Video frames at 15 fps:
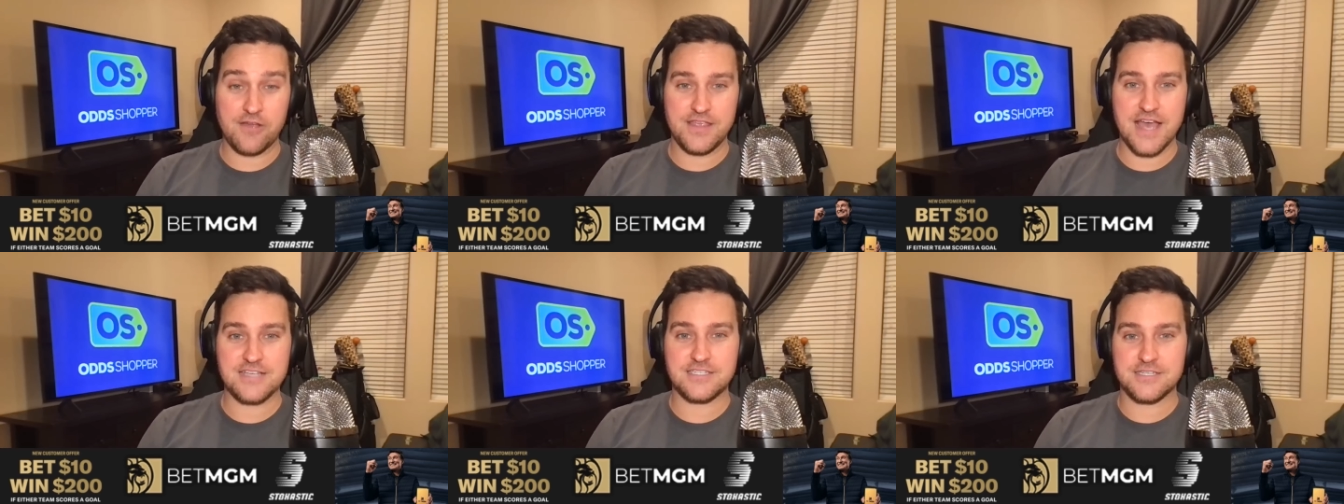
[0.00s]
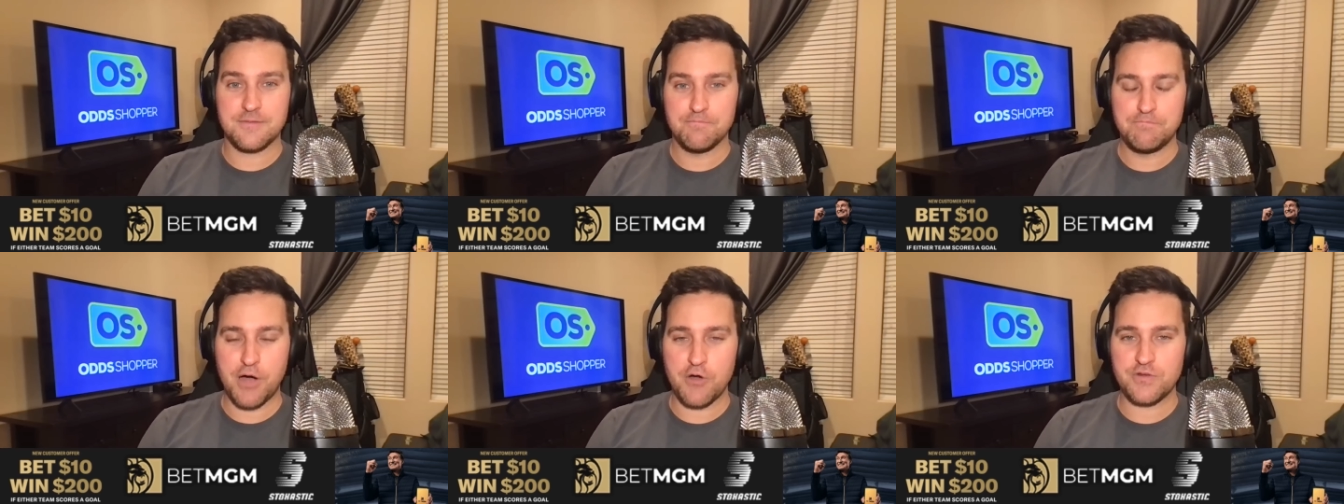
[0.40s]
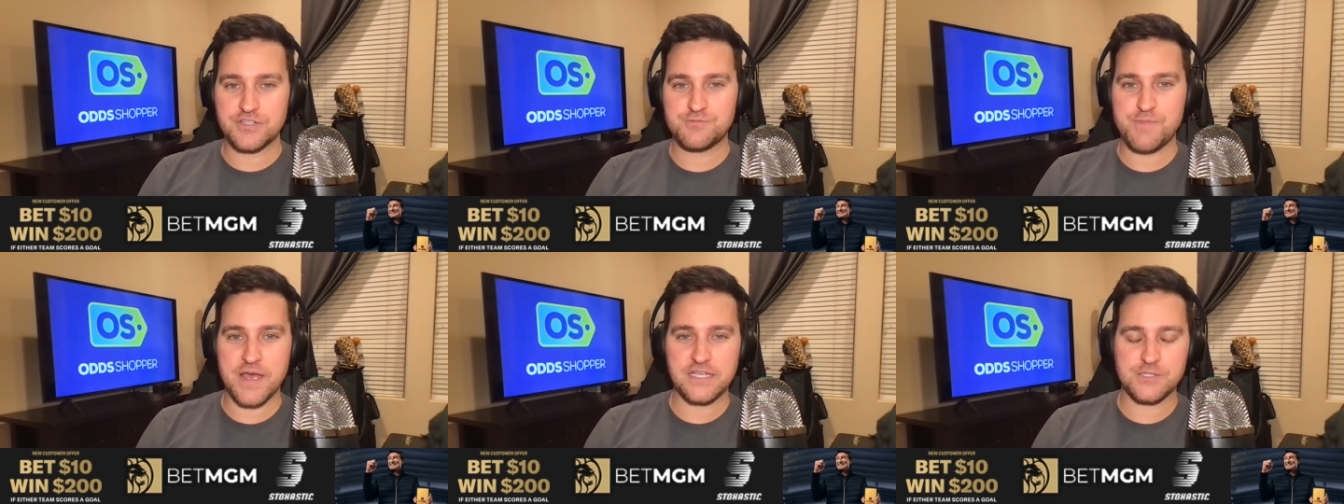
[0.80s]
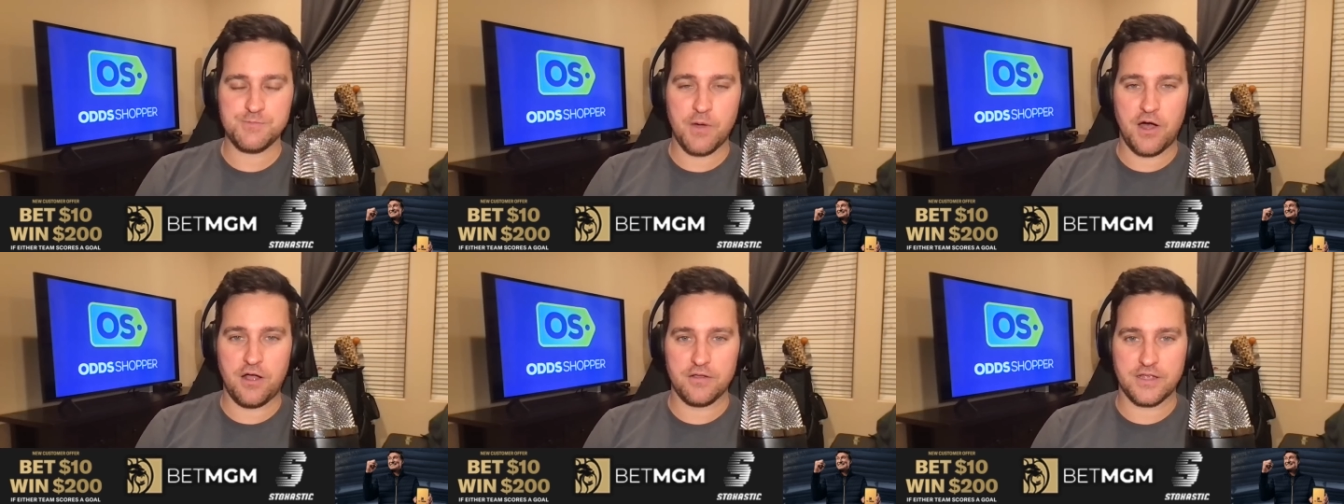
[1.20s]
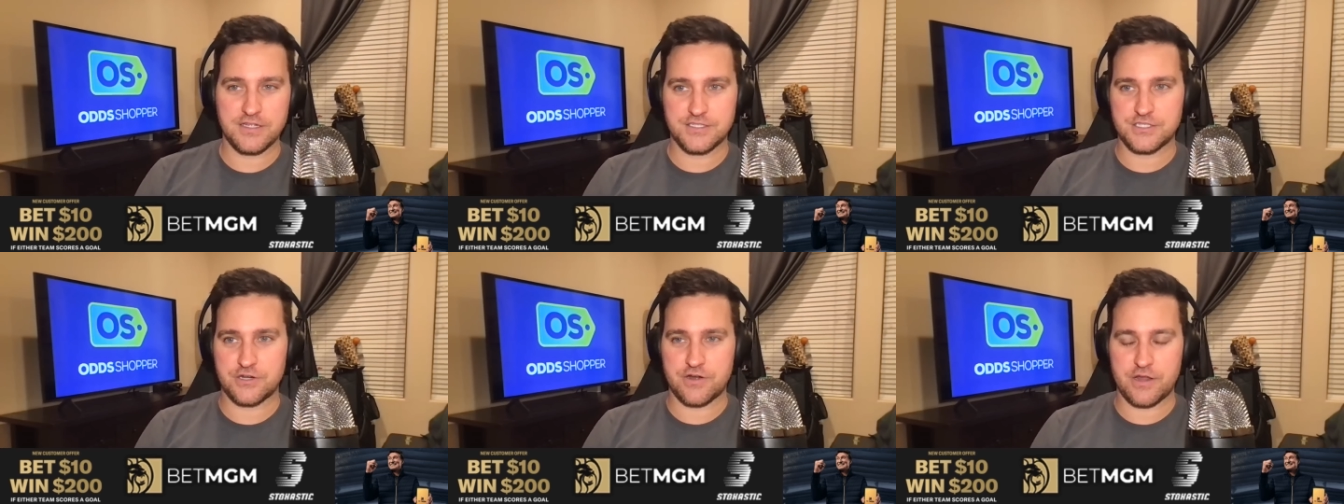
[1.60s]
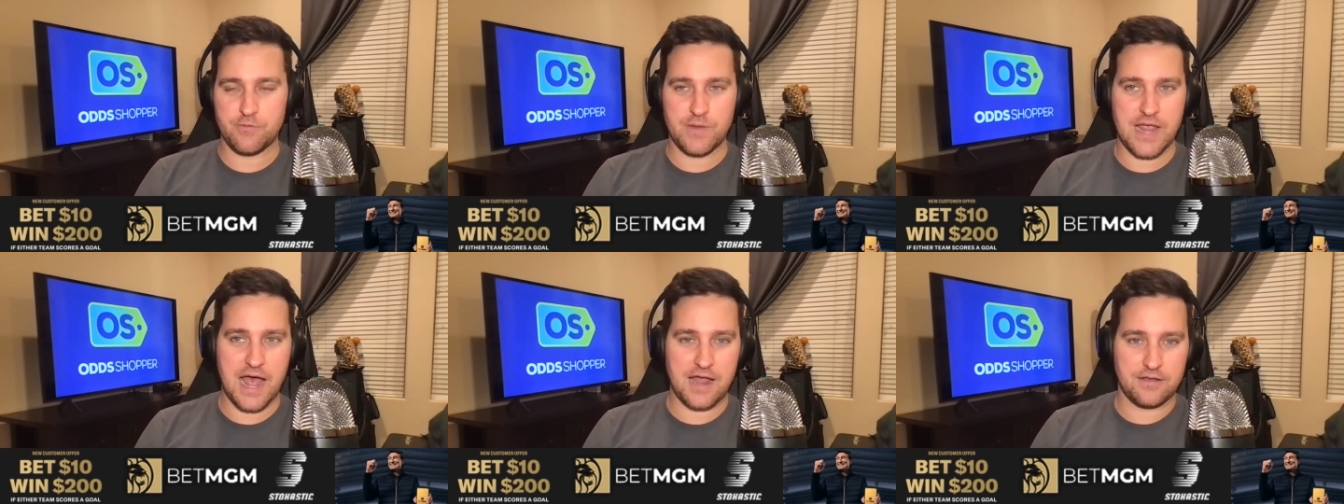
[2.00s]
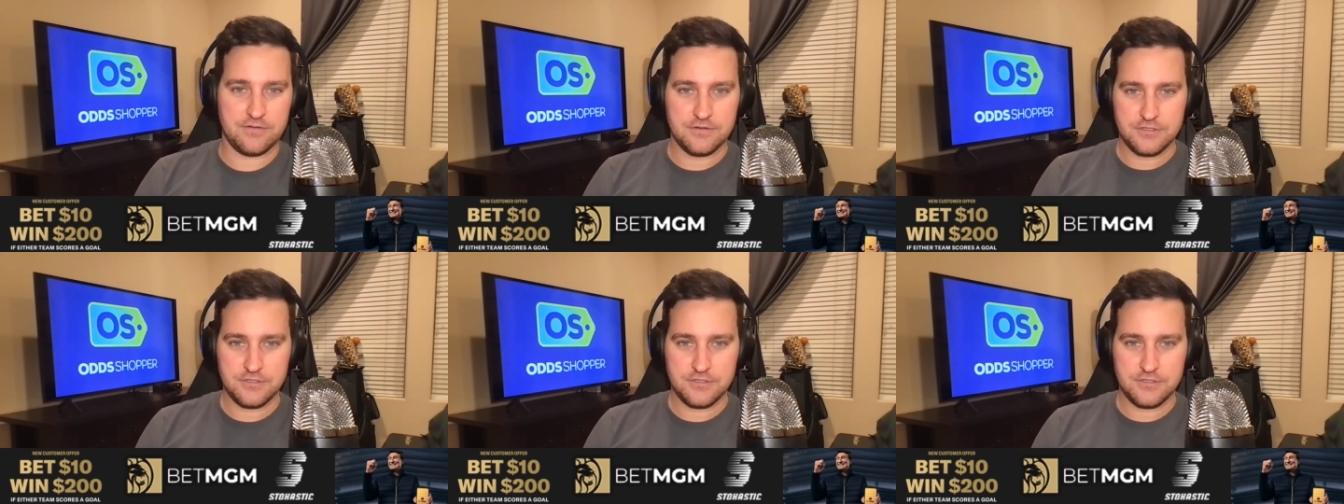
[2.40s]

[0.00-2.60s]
Yes, bonus baseball, considering we got